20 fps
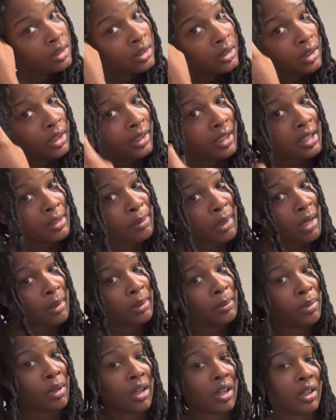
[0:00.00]
Like, that's
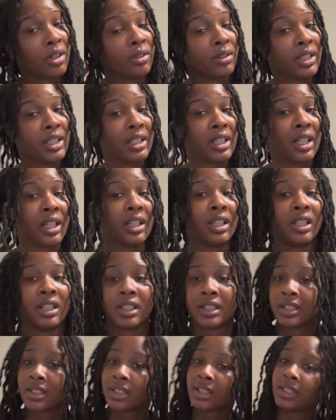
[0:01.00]
probably part of the reason I
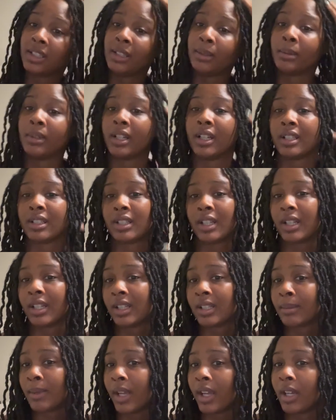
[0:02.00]
couldn't sleep last night,
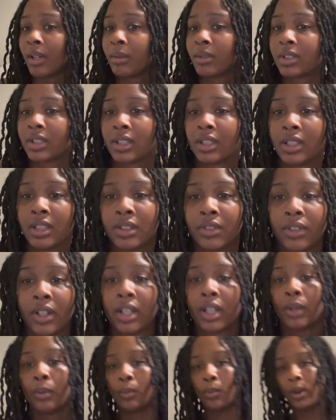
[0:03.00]
because my hair was in these
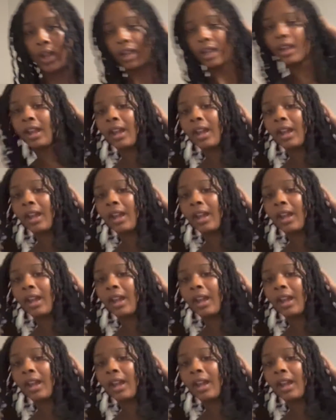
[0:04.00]
fucking wet